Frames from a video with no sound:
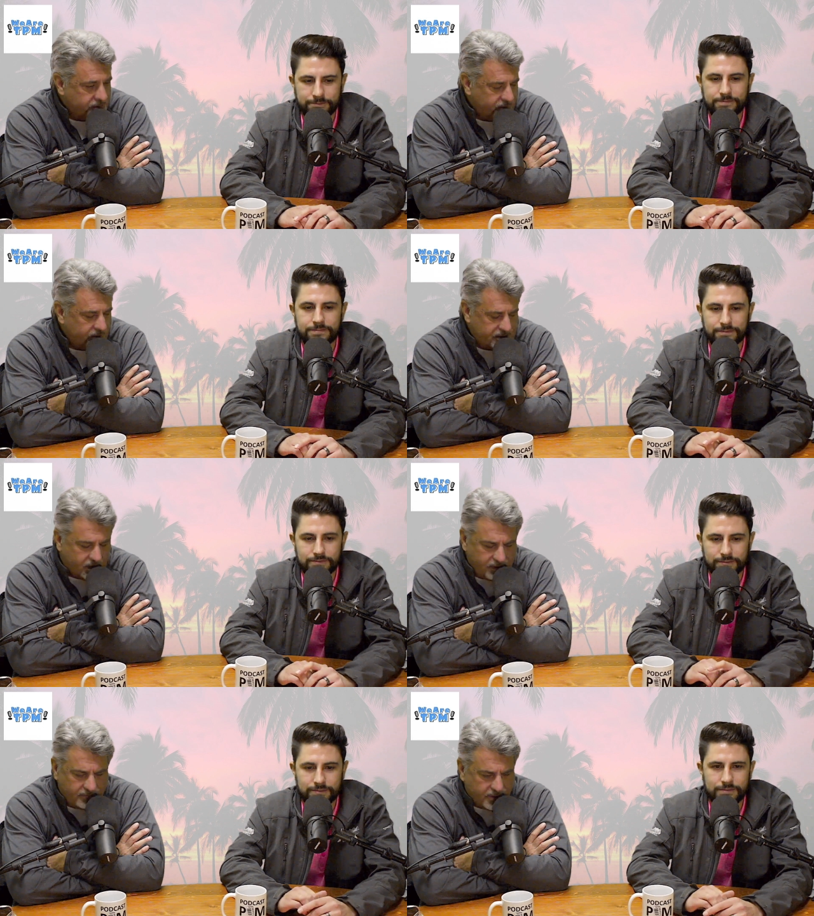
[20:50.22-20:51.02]
Speaker 1: insurance.
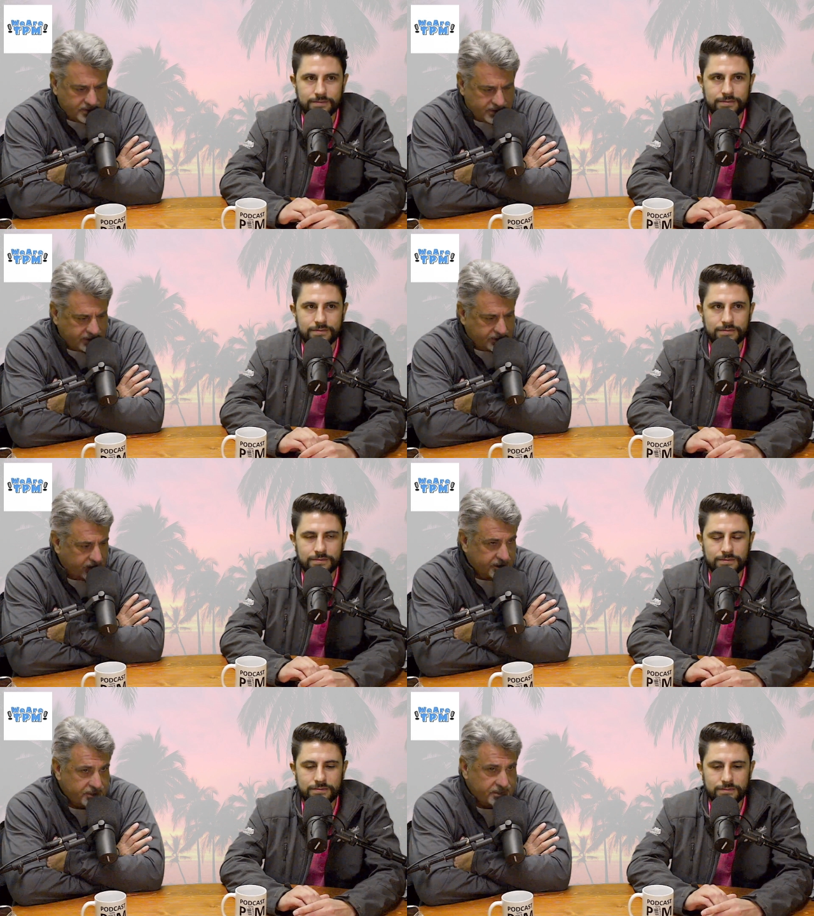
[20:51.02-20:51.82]
All of those things
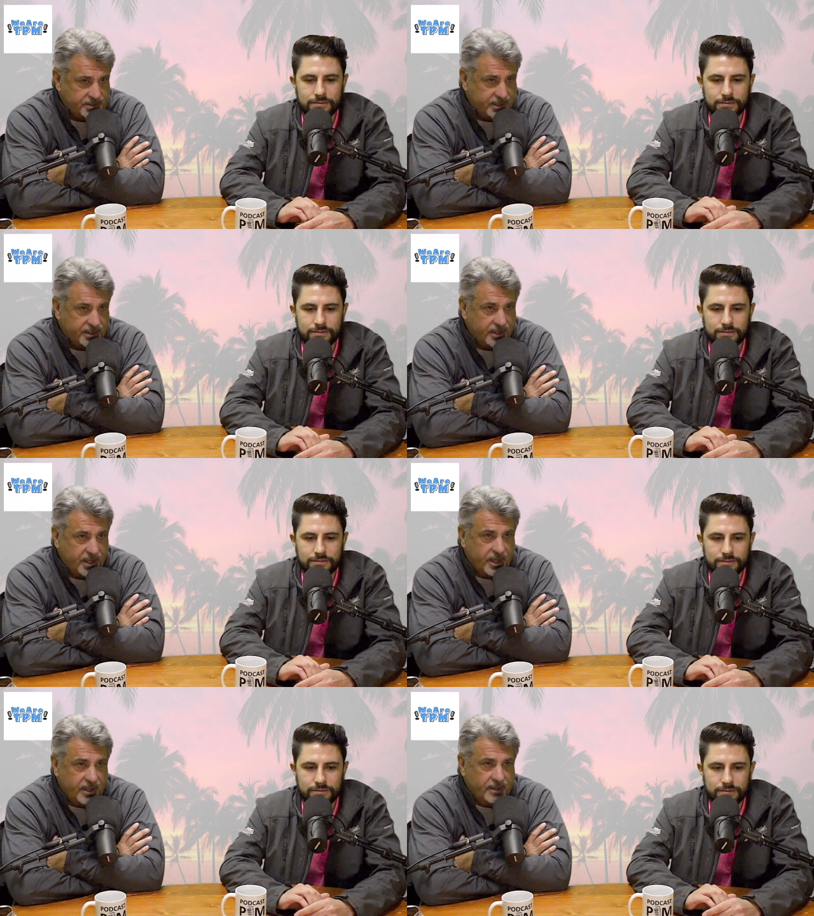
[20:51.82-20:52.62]
are issues that
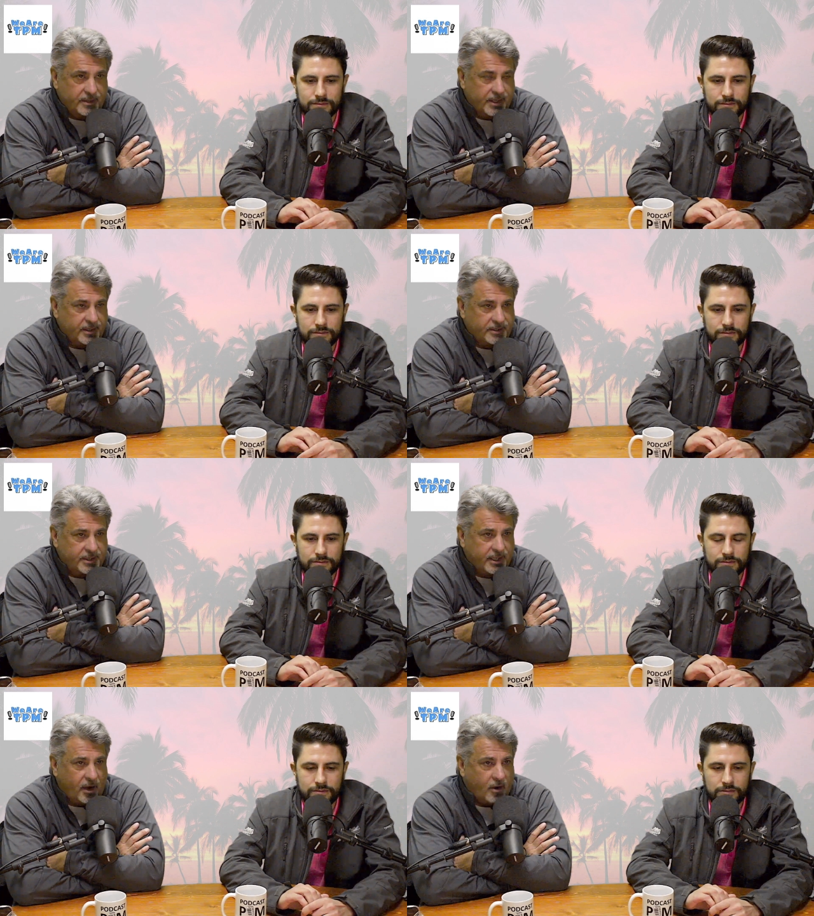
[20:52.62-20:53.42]

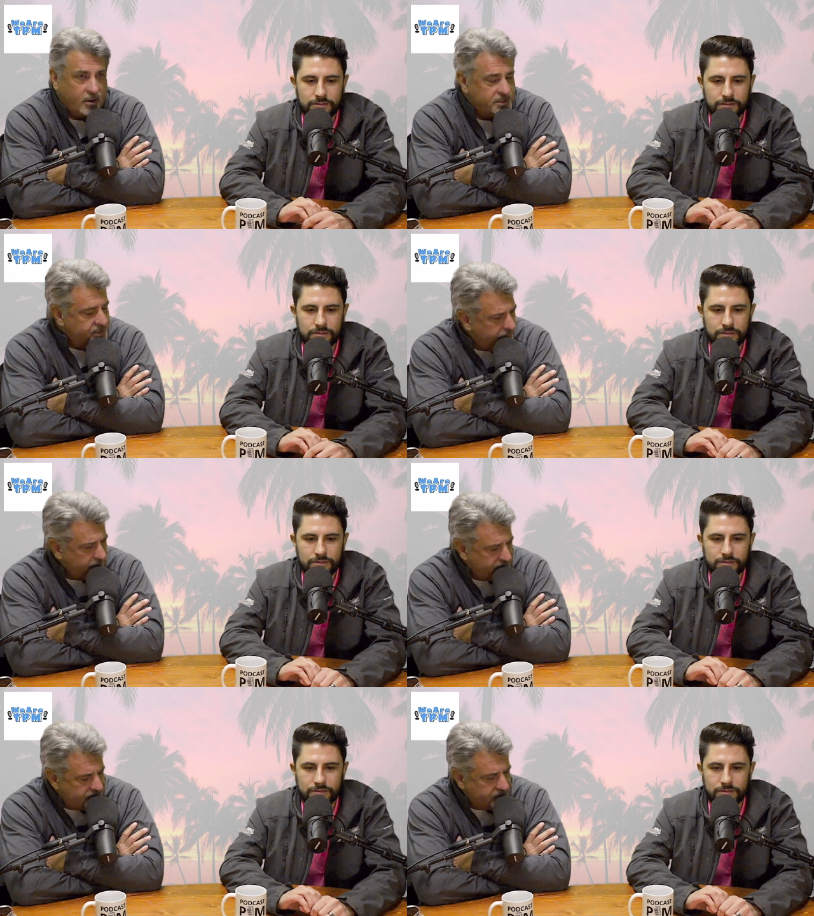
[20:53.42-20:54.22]
that that are
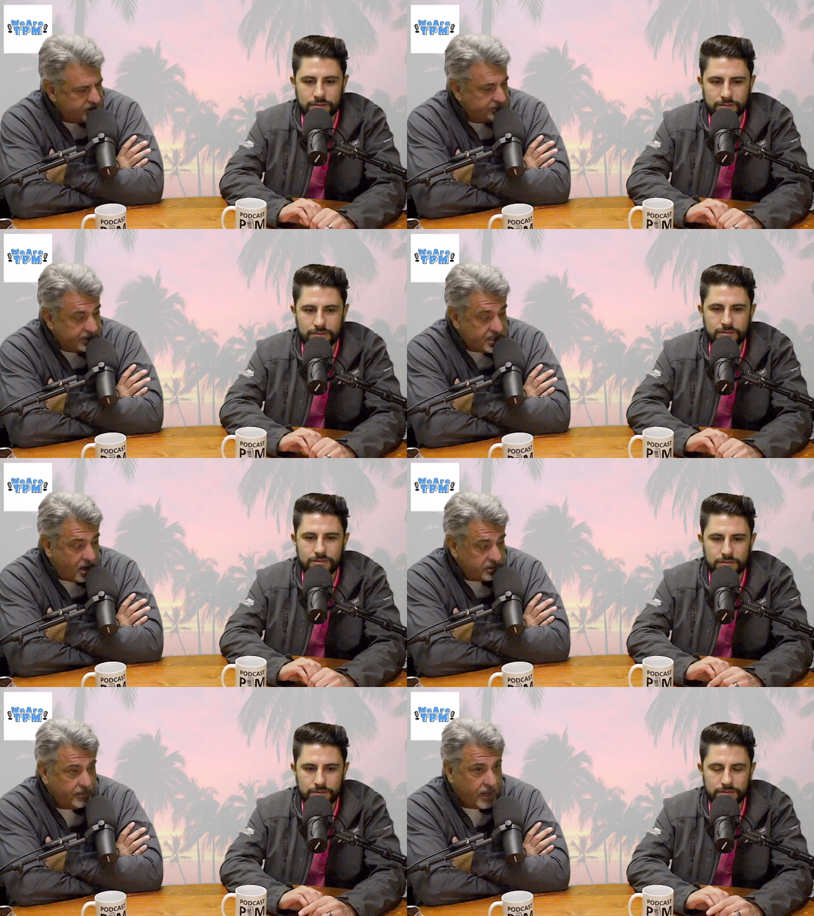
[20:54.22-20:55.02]
separate issues to be
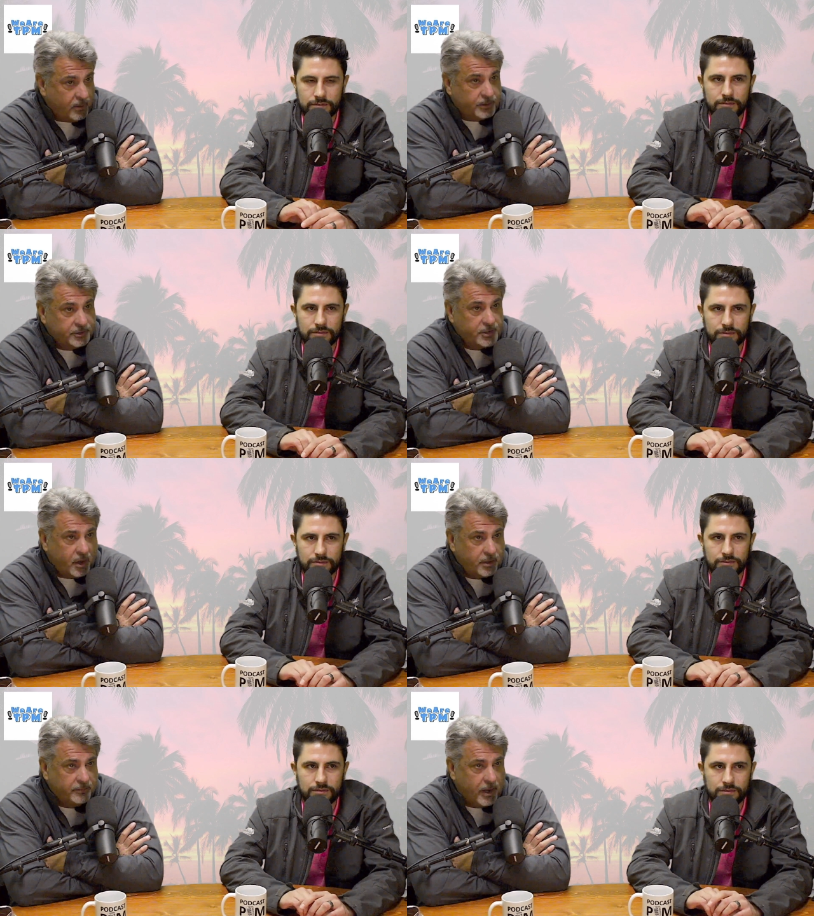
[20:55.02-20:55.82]
talked about when you're
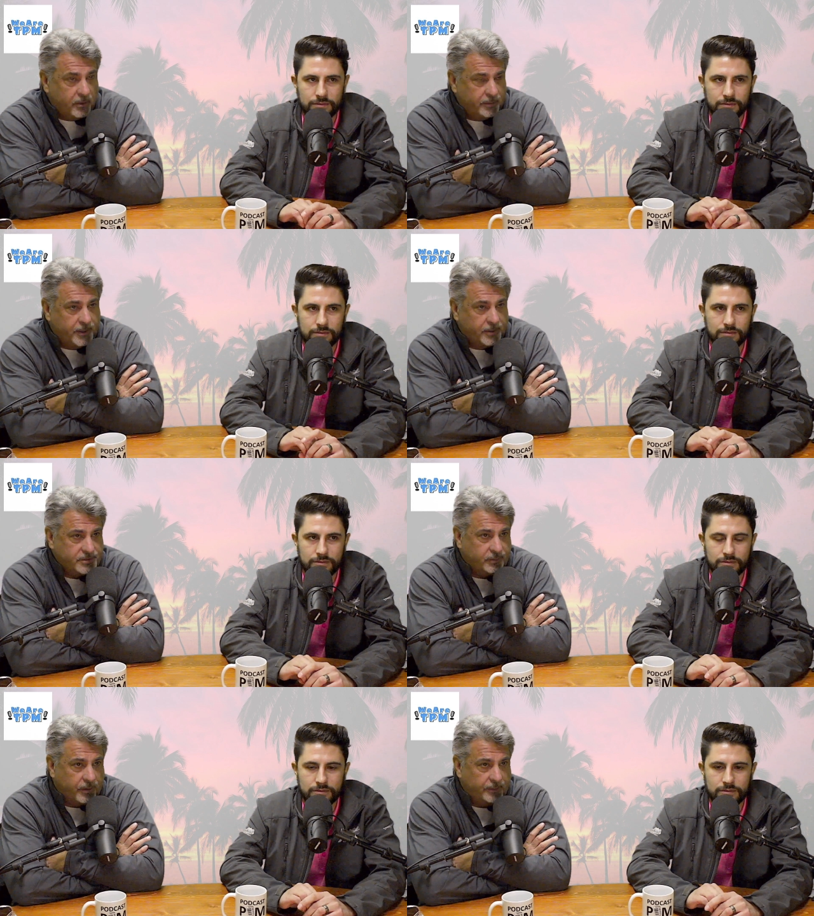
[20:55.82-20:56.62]
talking about
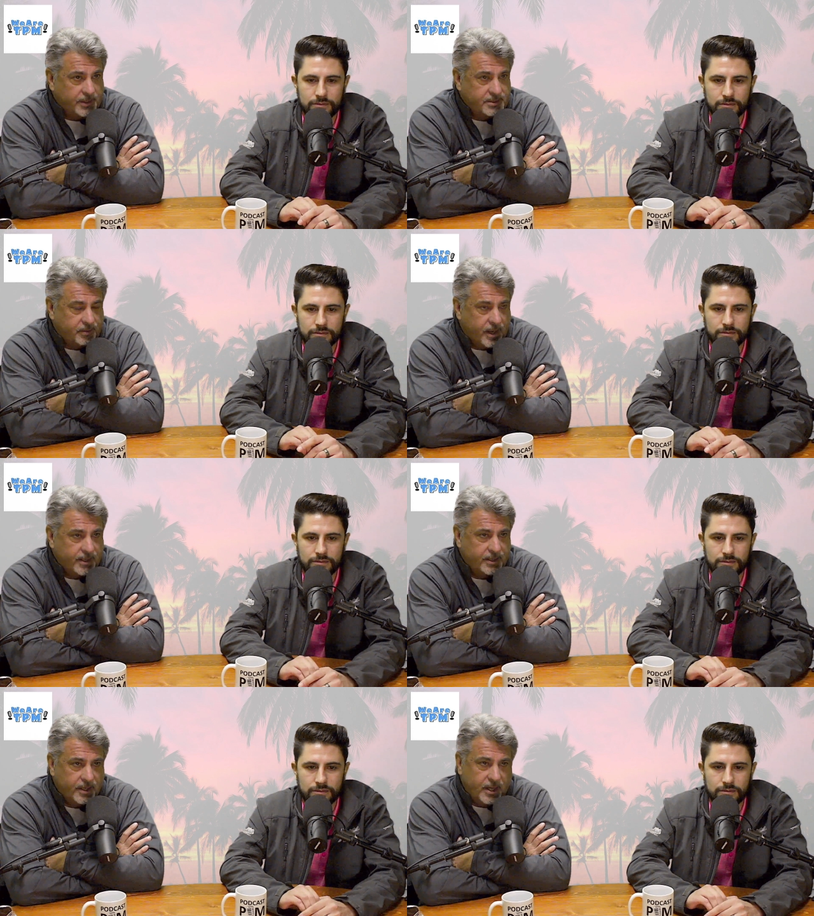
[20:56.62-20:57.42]
repairs and remedies,
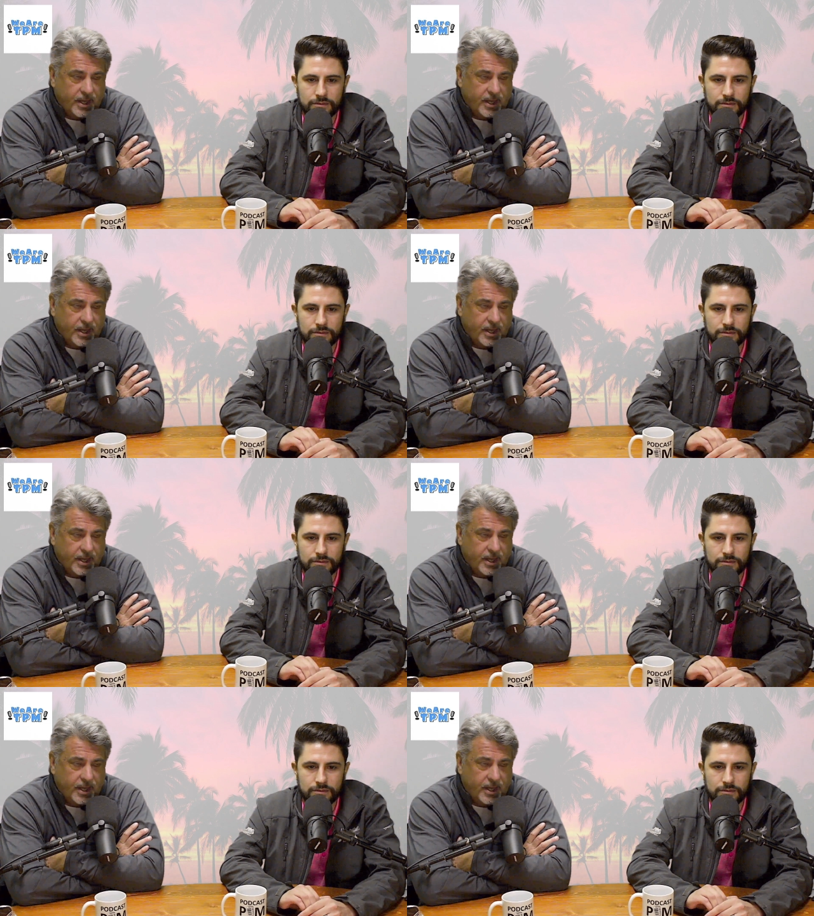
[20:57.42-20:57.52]
right?